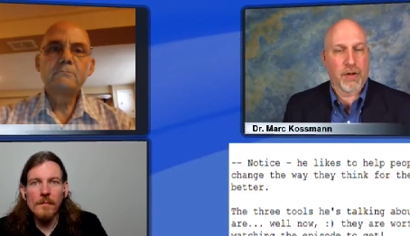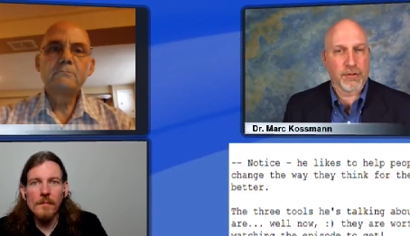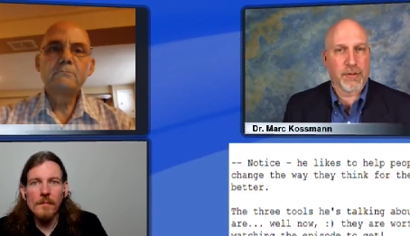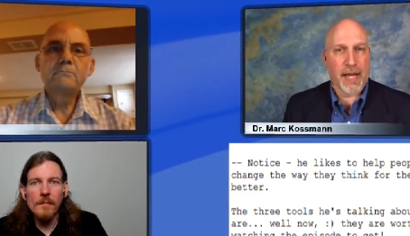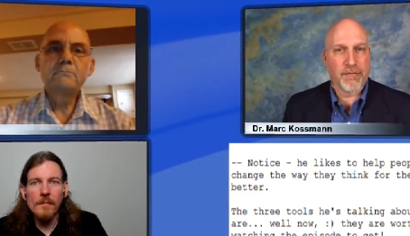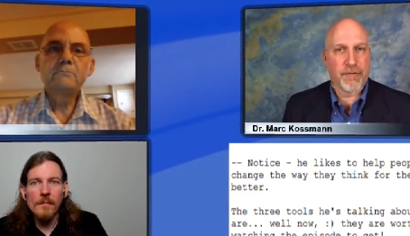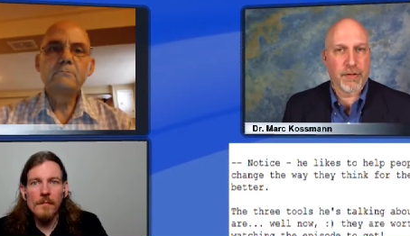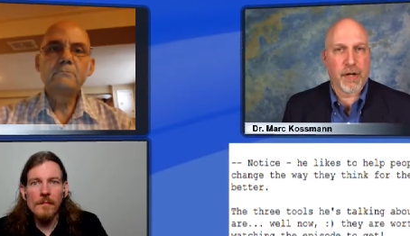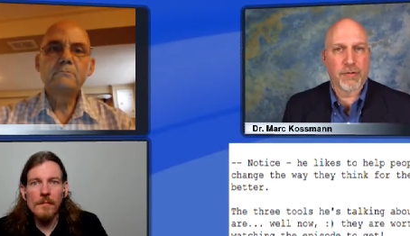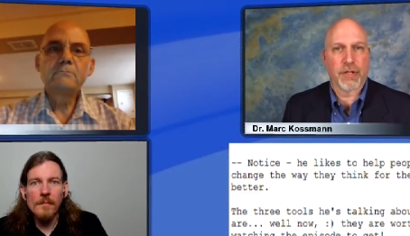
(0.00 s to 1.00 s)
Speaker 1: also have
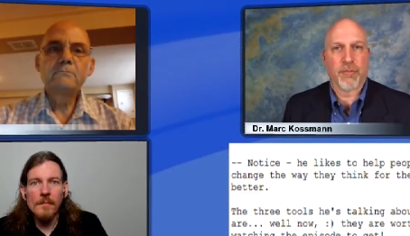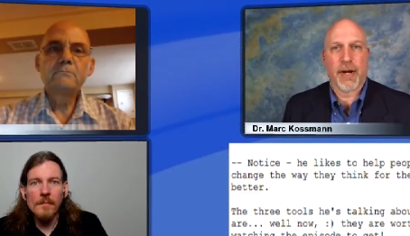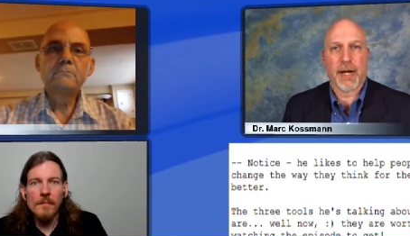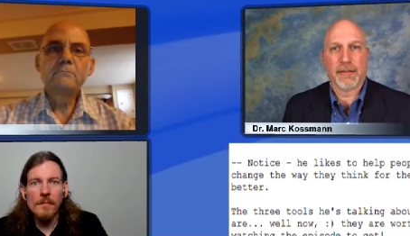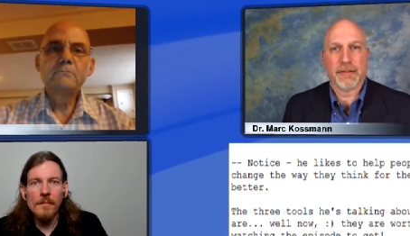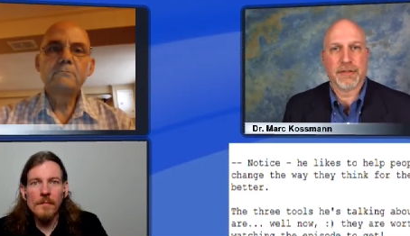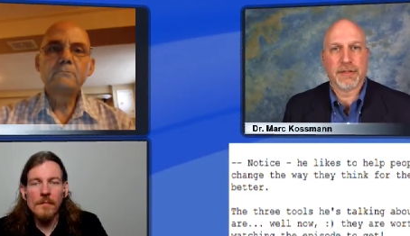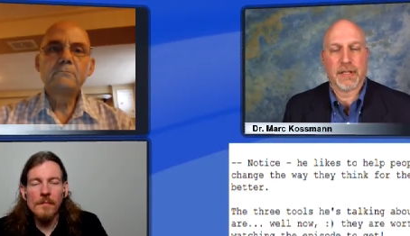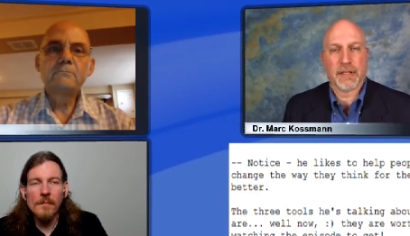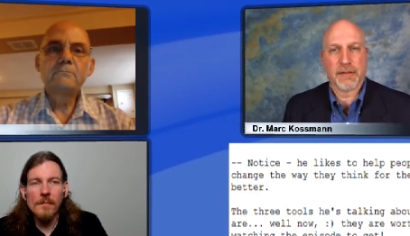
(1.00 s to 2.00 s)
your coaching
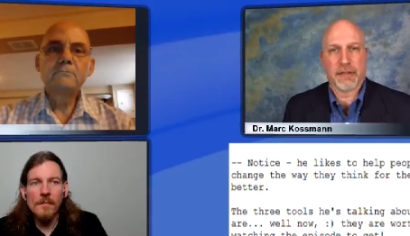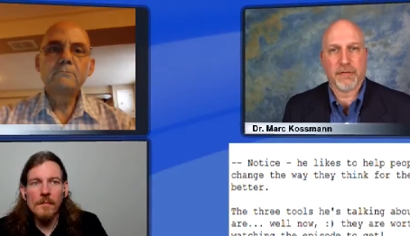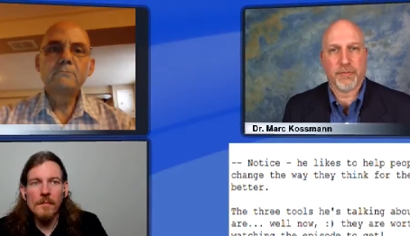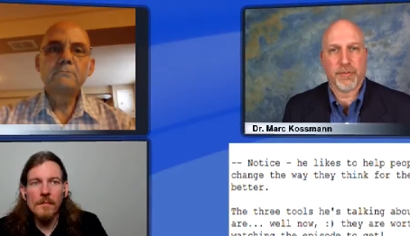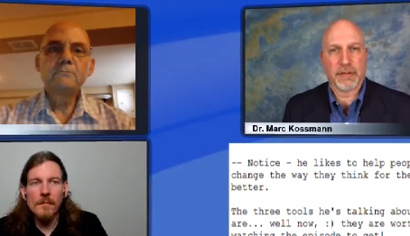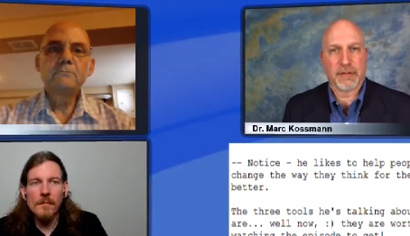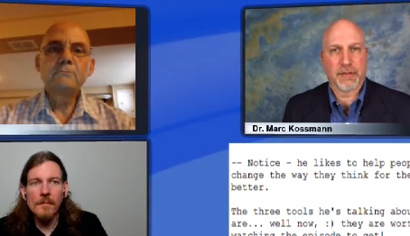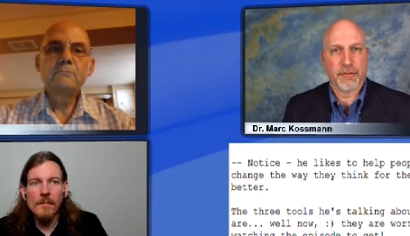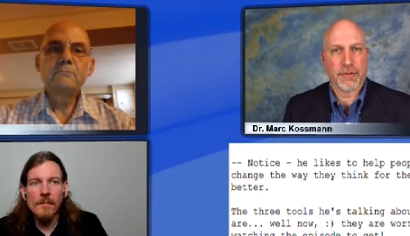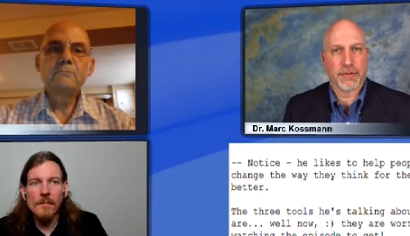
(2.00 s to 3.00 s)
practice uh, that you've built
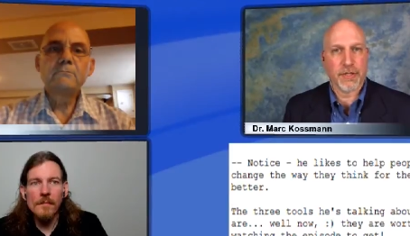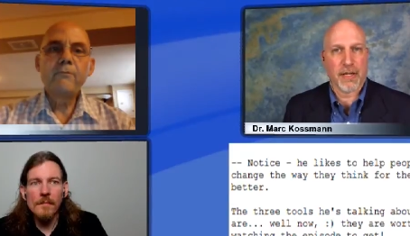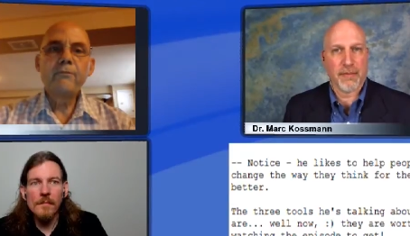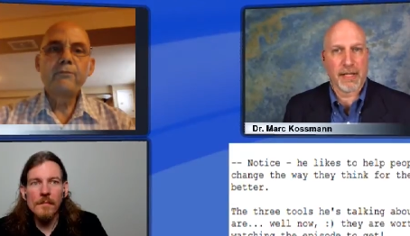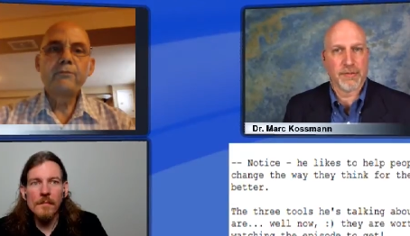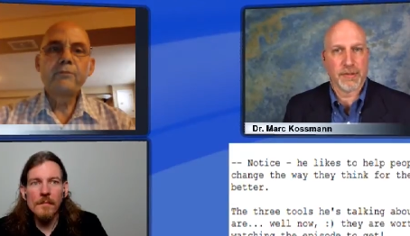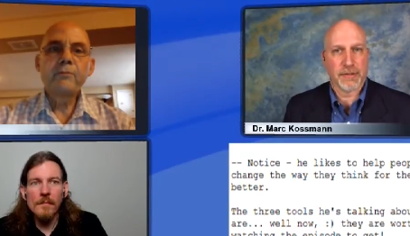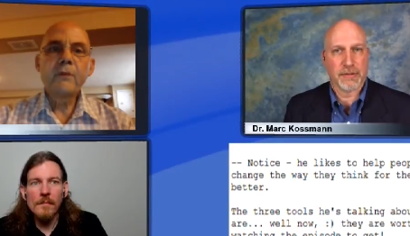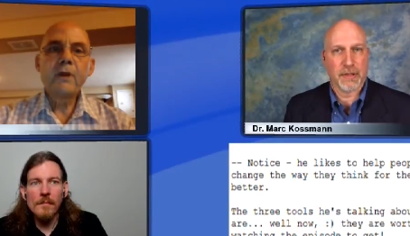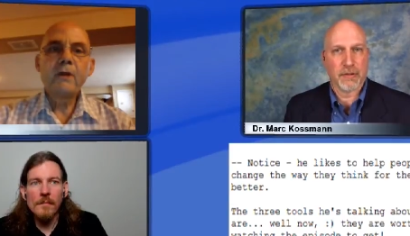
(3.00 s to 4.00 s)
through the John Maxwell
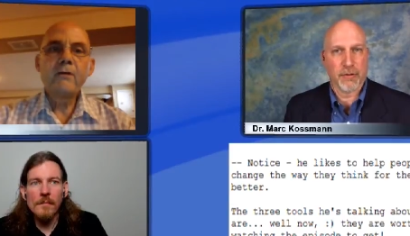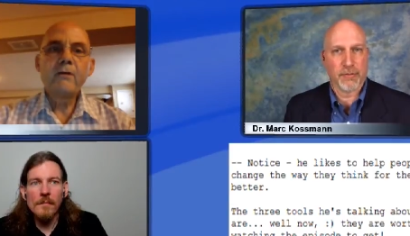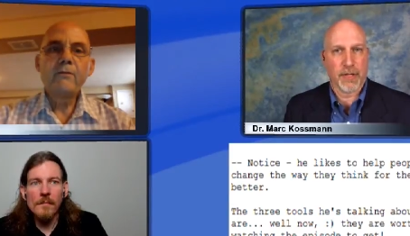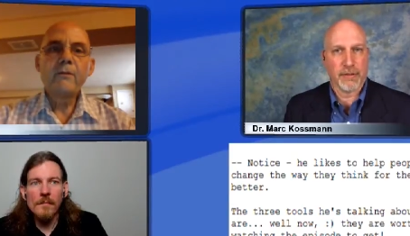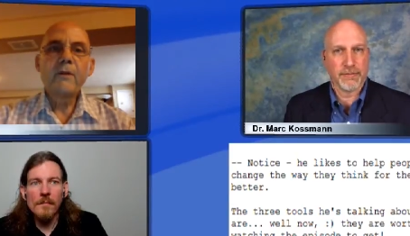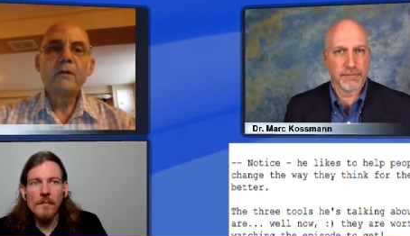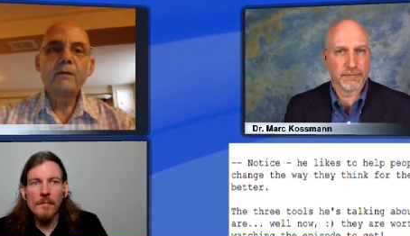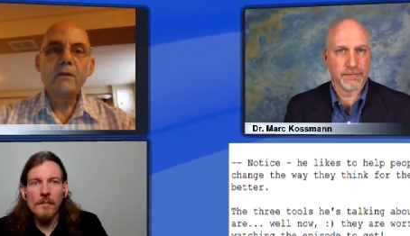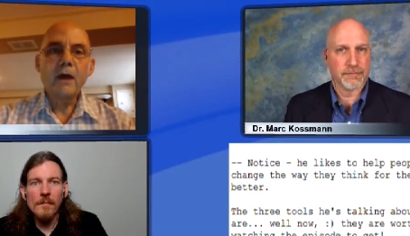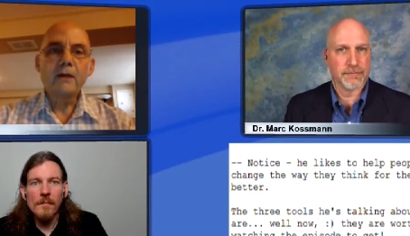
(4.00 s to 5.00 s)
uh, group, right?
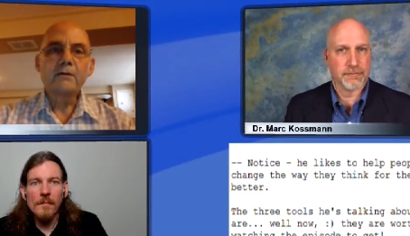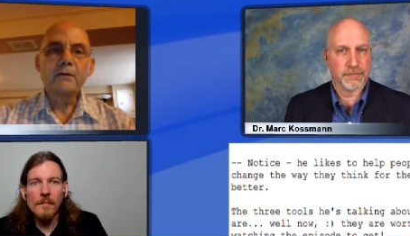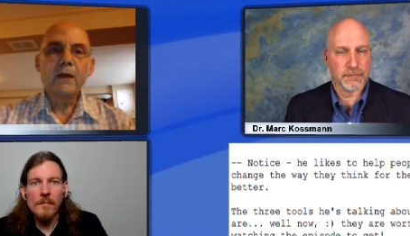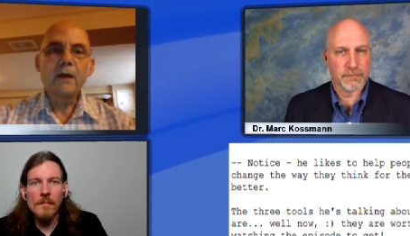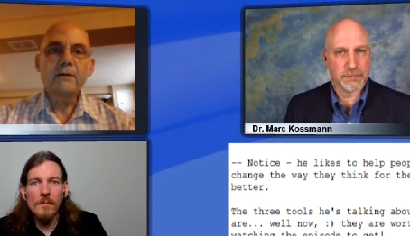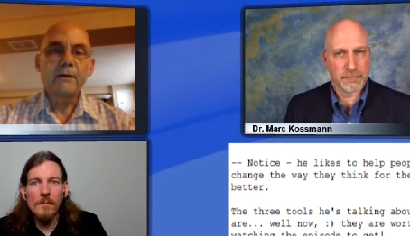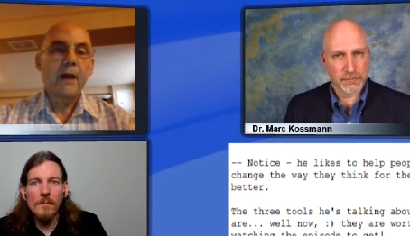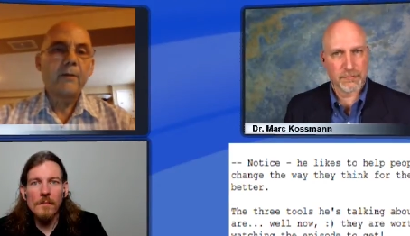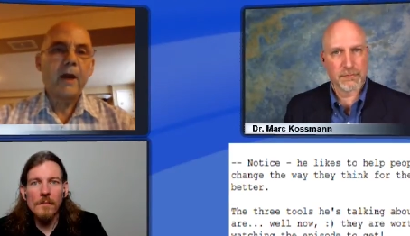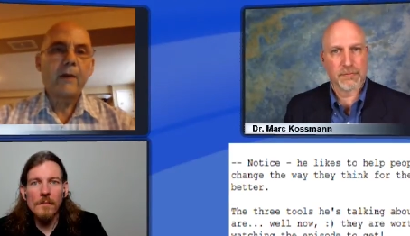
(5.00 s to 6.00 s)
Speaker 2: Yes, yes,
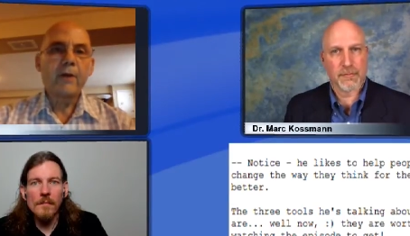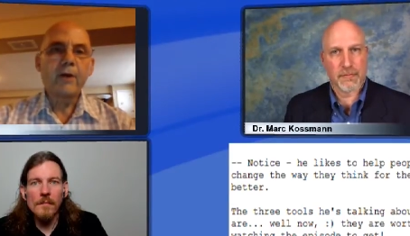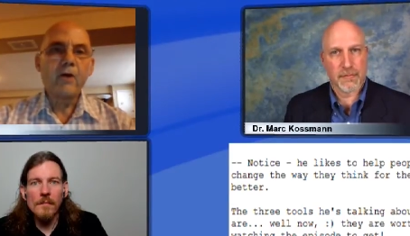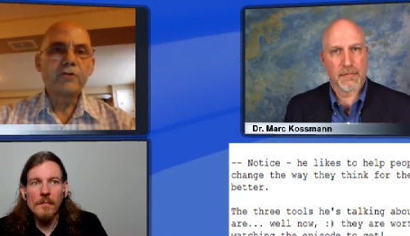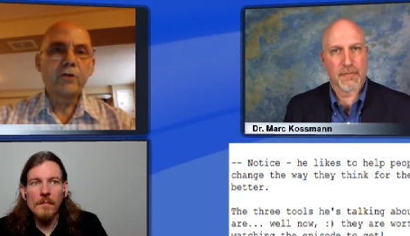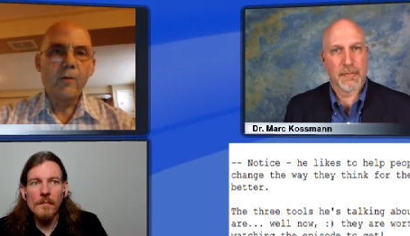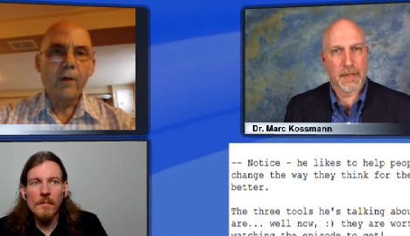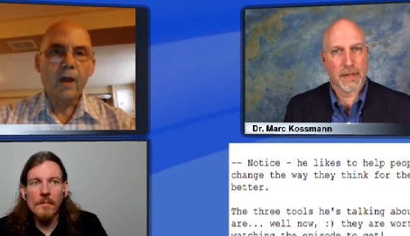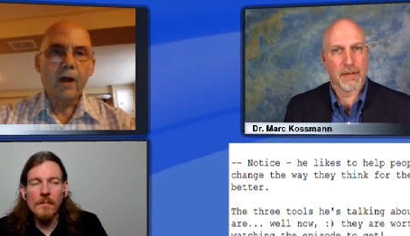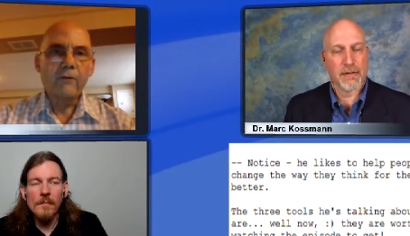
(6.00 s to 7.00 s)
and I've been I've been coaching
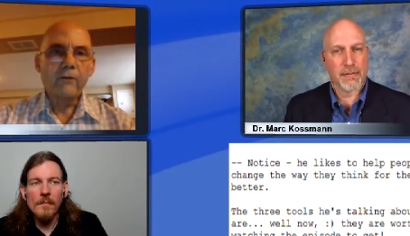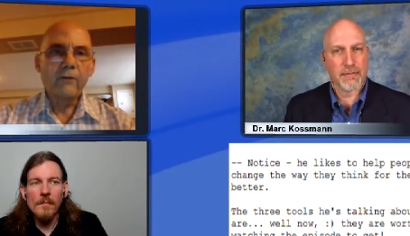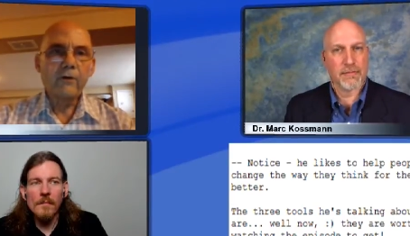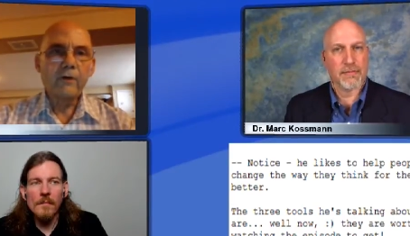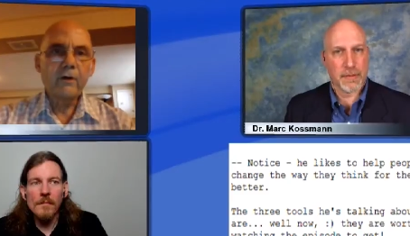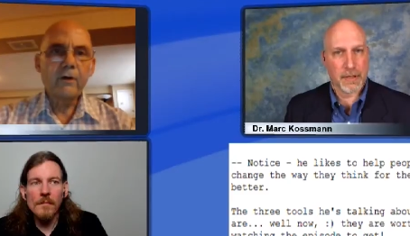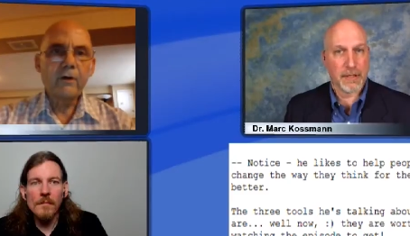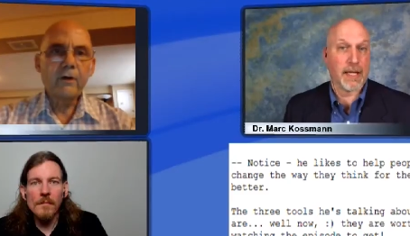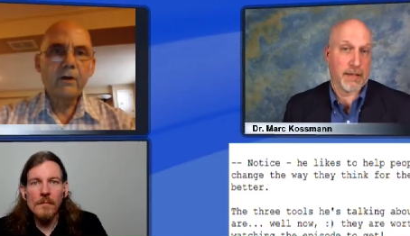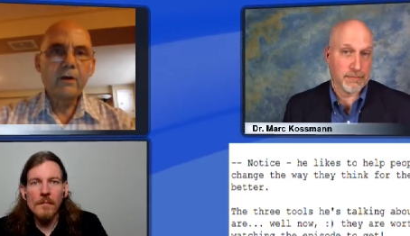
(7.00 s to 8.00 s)
all my life. Uh,
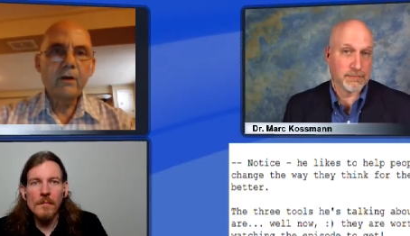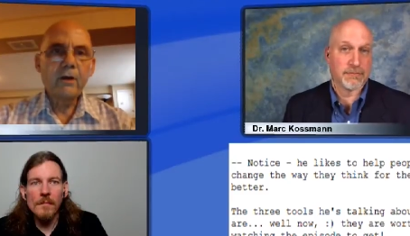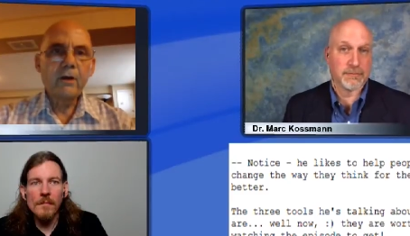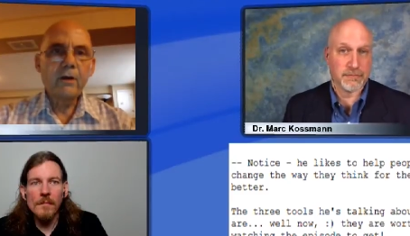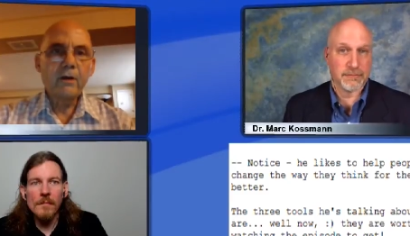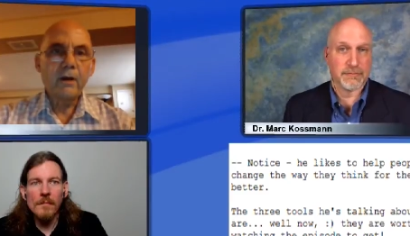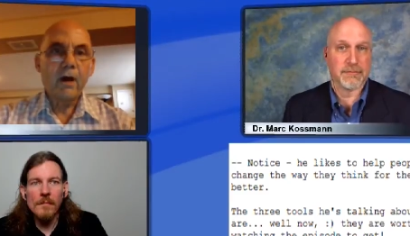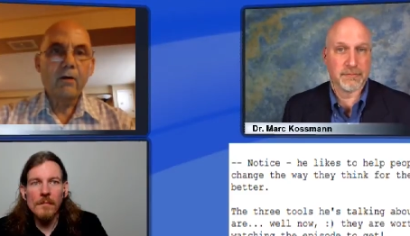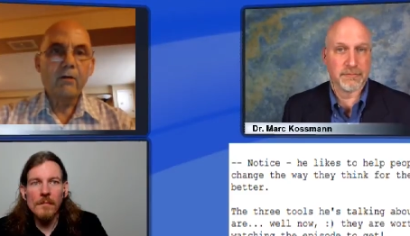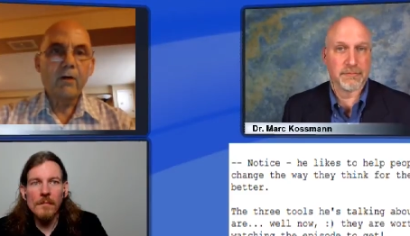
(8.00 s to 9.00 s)
yeah.
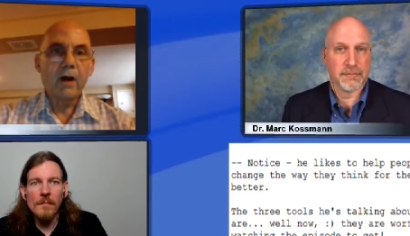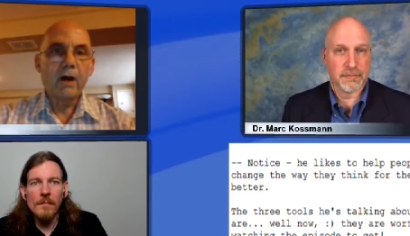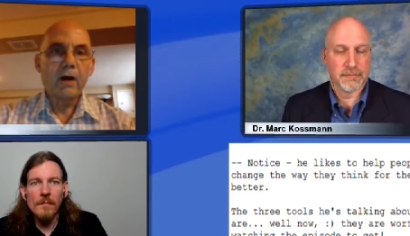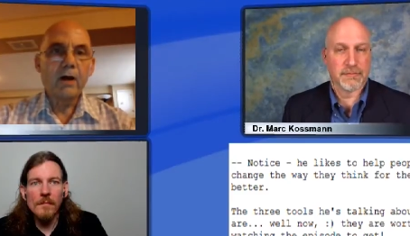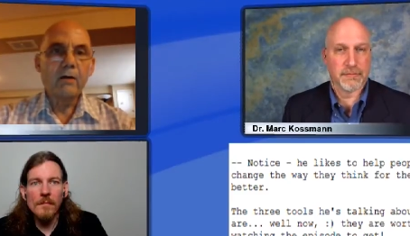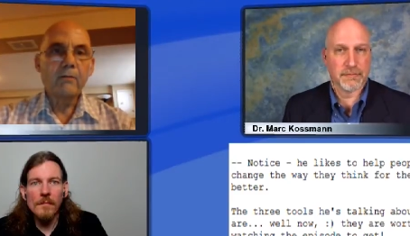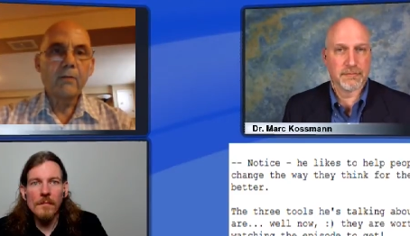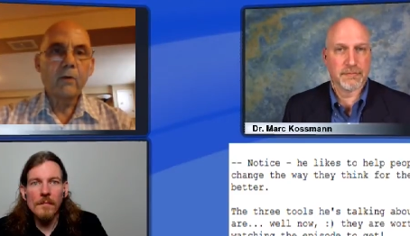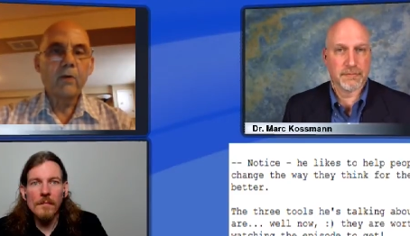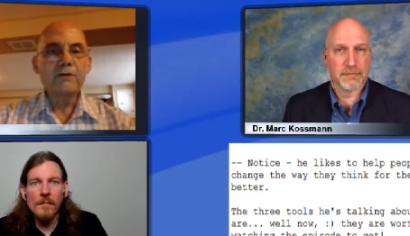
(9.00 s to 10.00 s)
You know, um, it